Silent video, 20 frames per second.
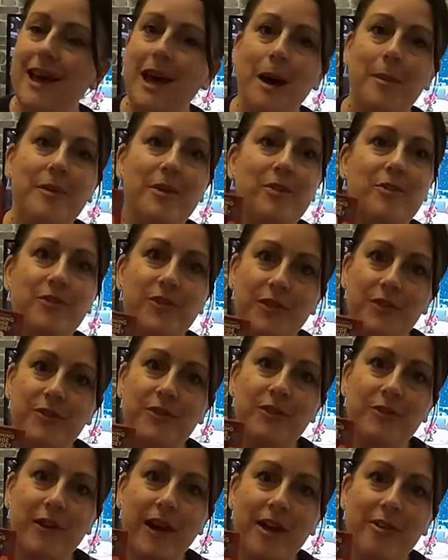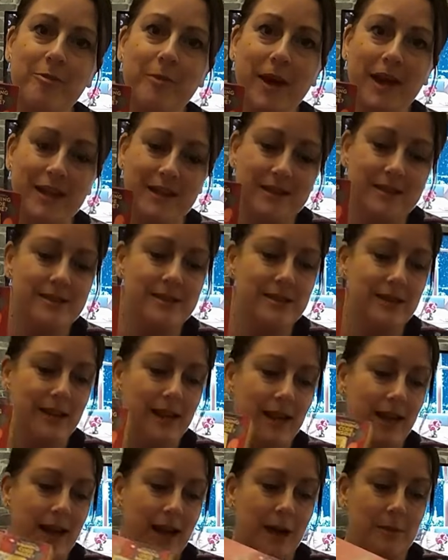I mean, 55p,
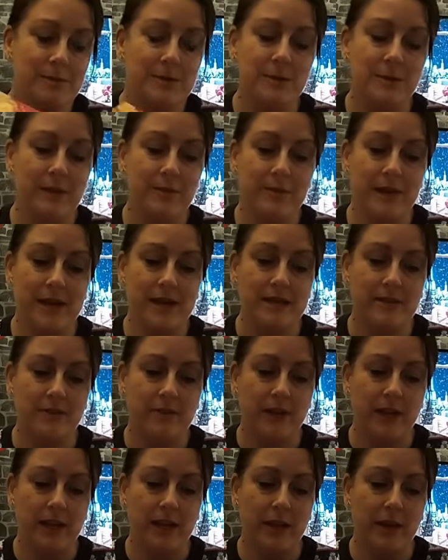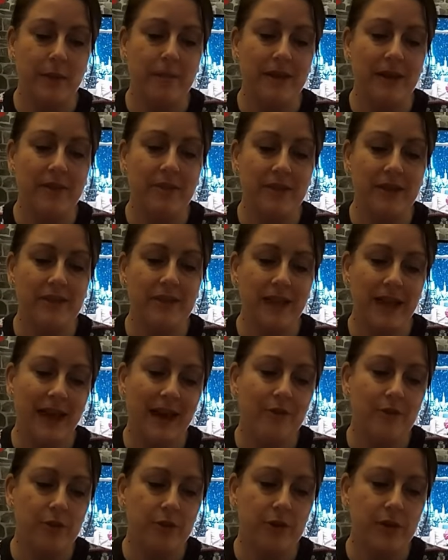absolutely amazing value. I mean, I think they
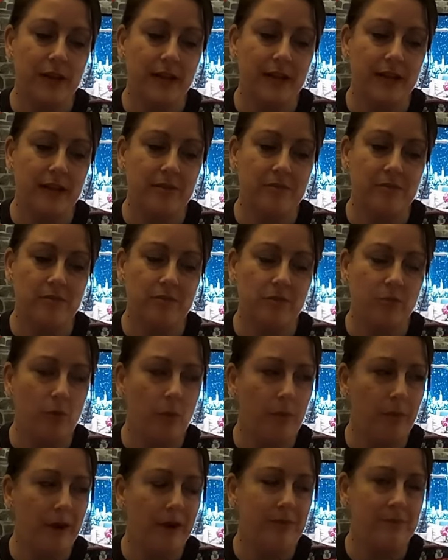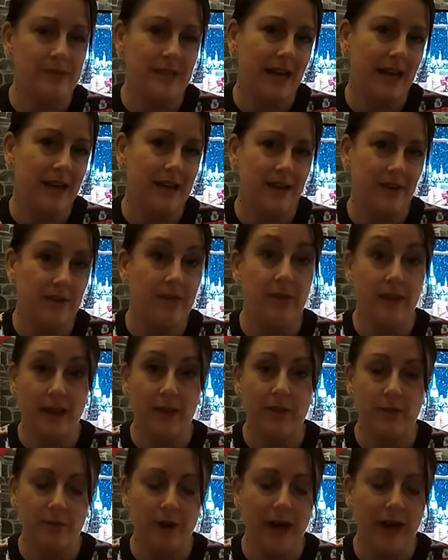are only £1.10. I think that
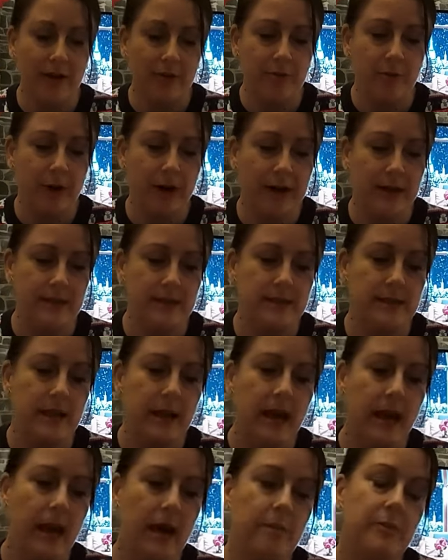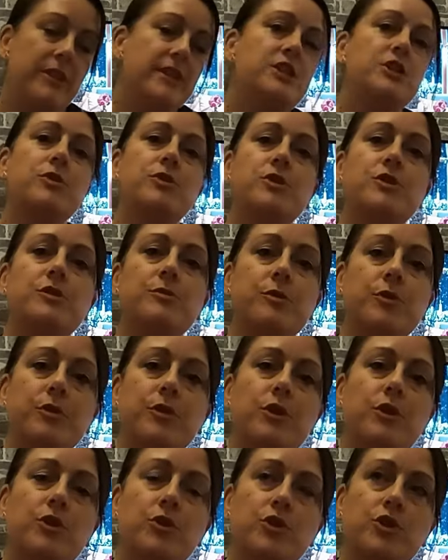they were half price. They do some other
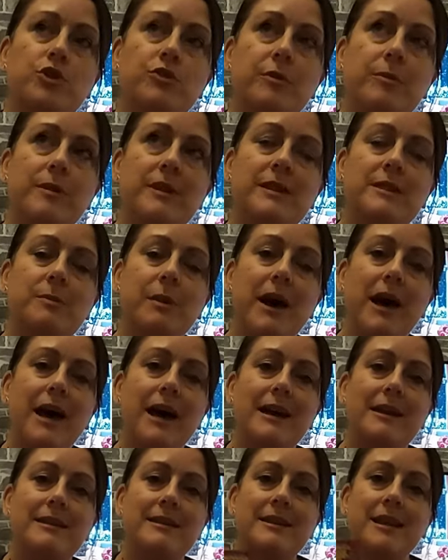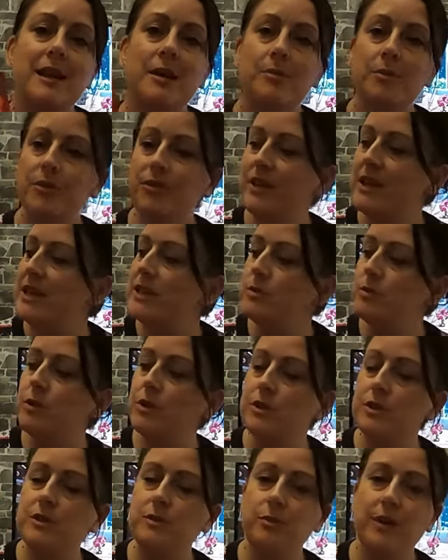luxury mince pies, but these
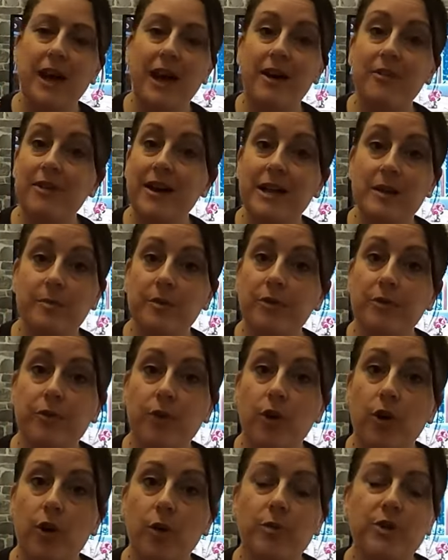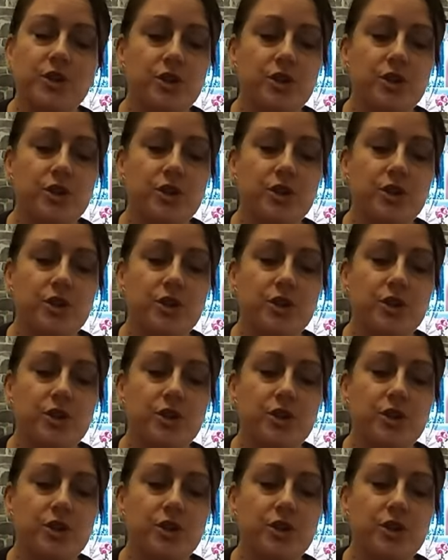ones we have had before. We